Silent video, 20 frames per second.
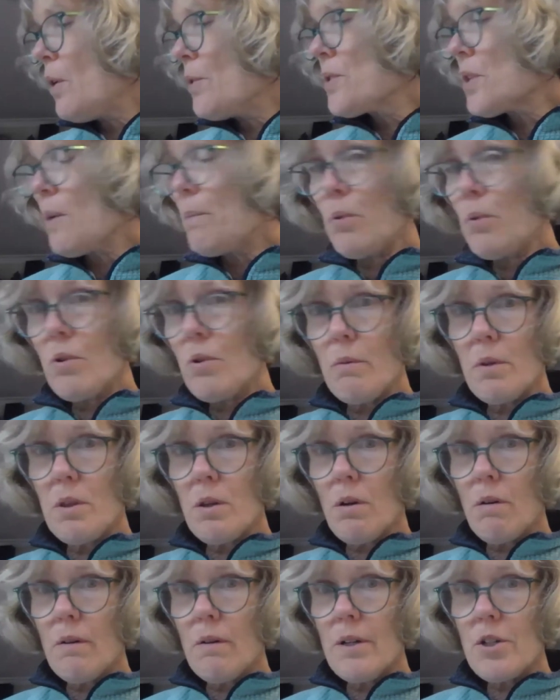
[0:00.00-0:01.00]
osso buco with
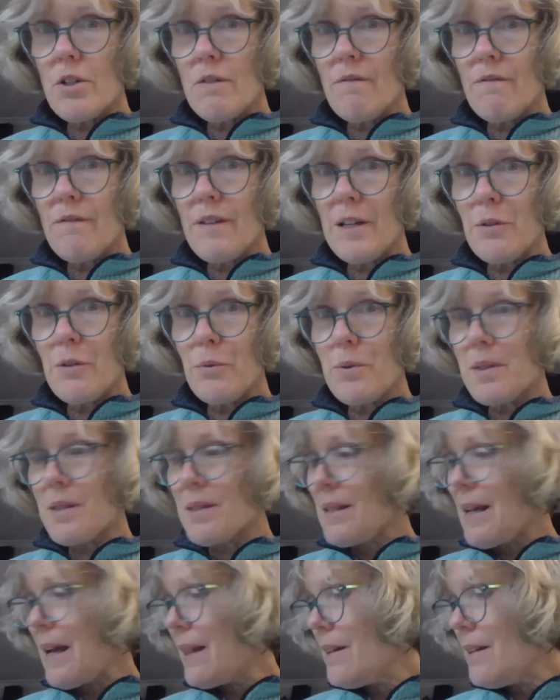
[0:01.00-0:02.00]
orange and fennel
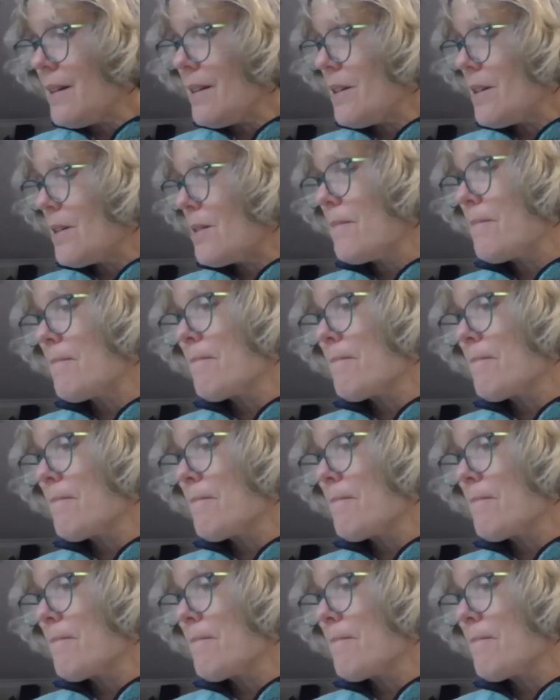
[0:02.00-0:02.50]
salad.